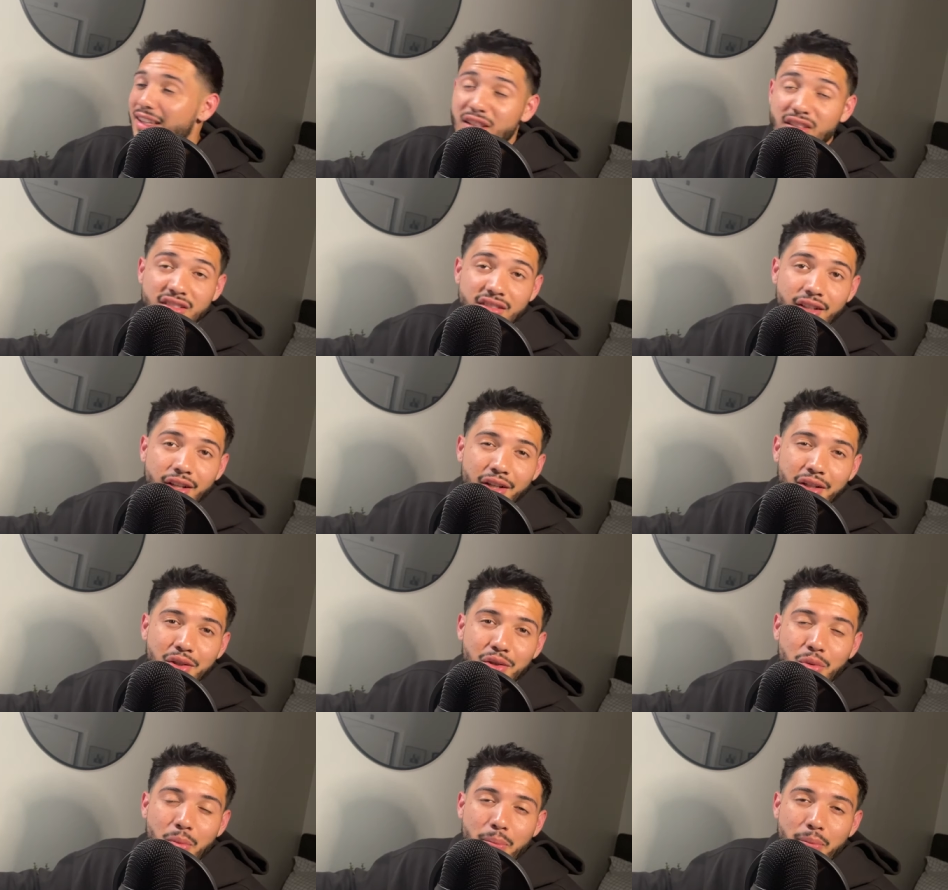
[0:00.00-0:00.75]
there's
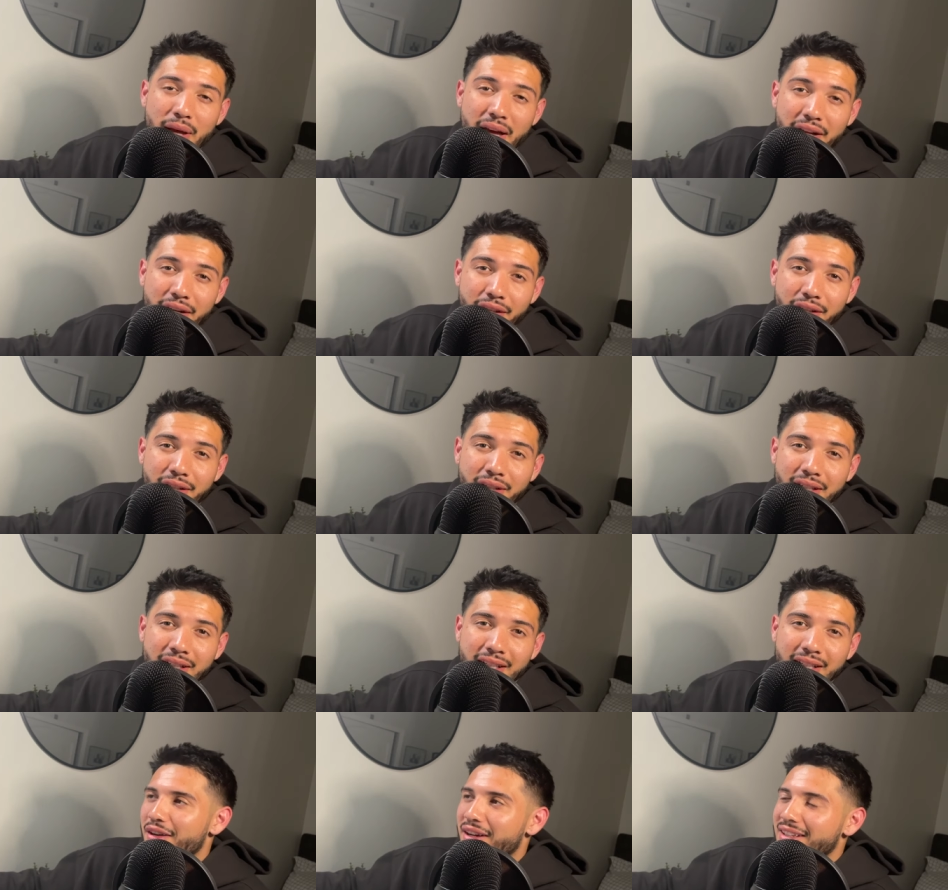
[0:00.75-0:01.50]
no better
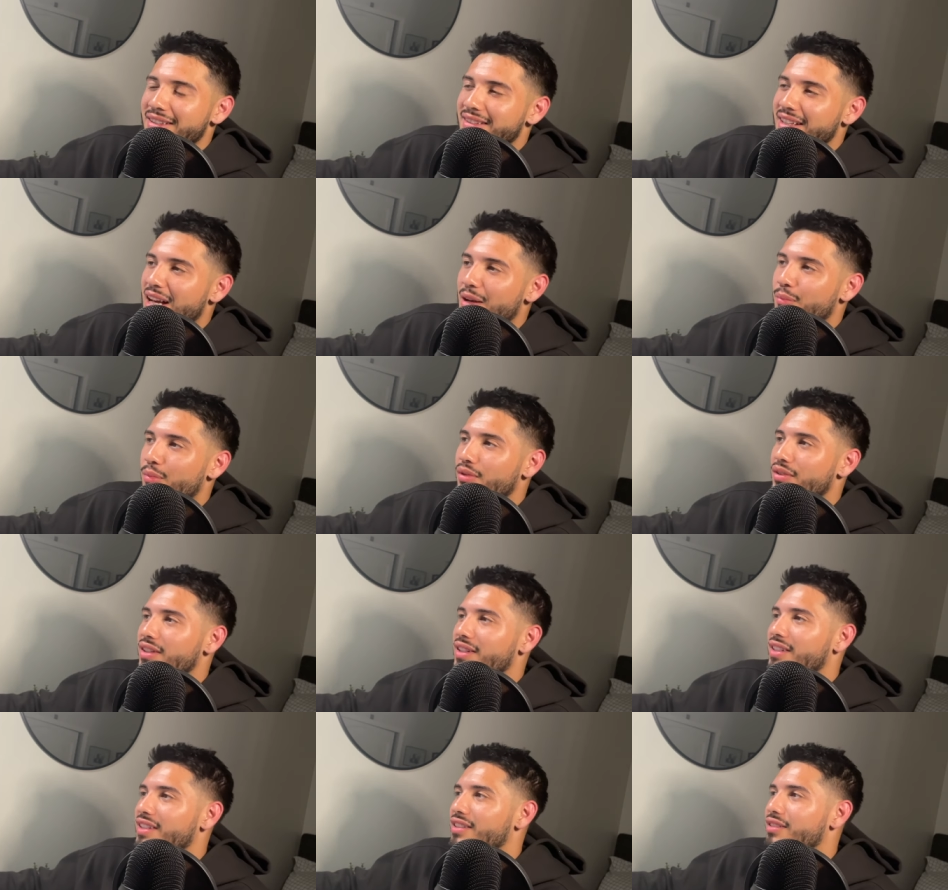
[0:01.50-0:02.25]
example
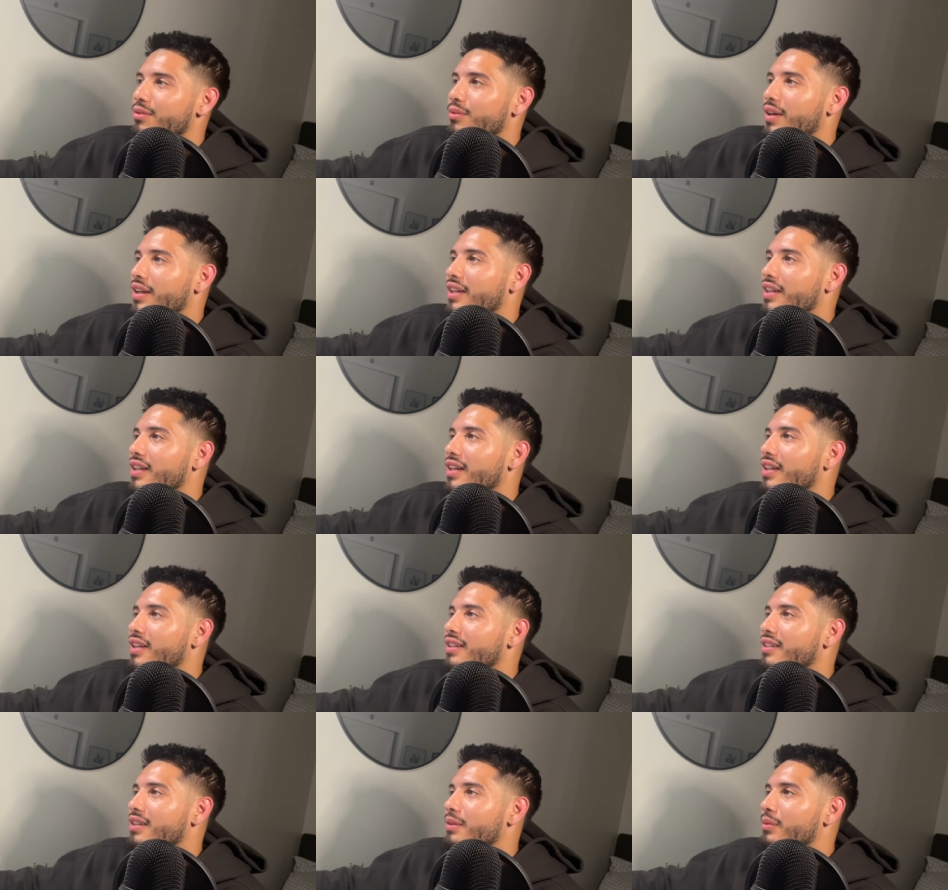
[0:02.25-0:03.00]
than this right here.
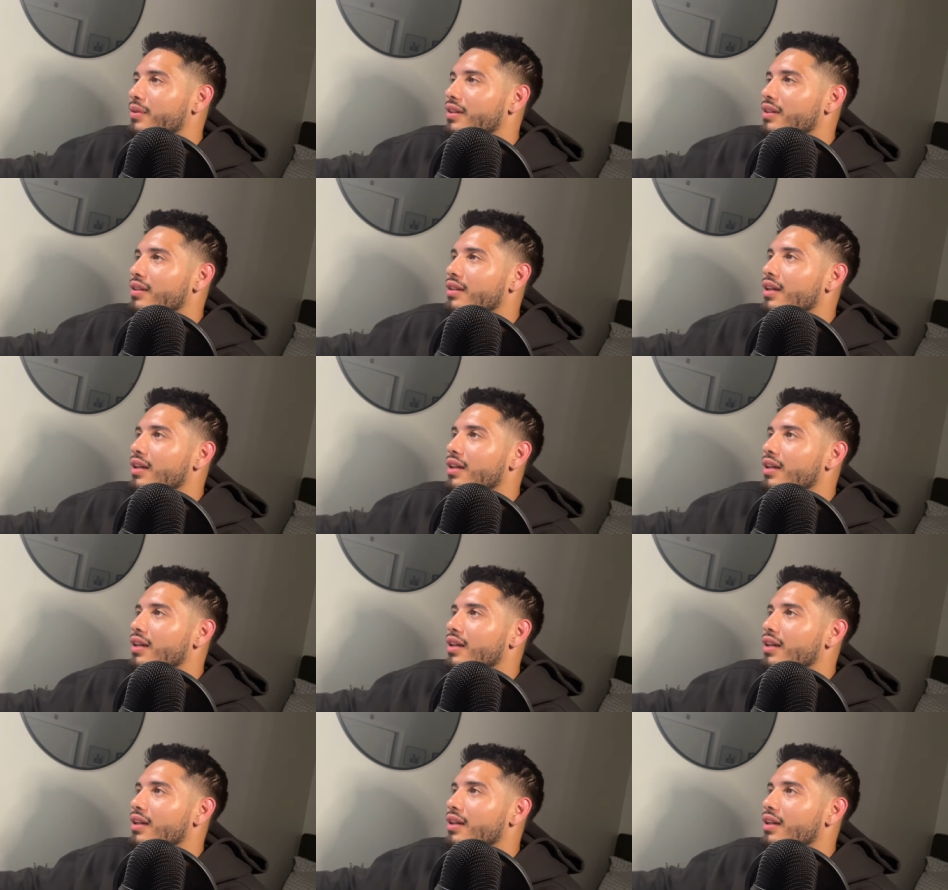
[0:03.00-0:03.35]
Let me,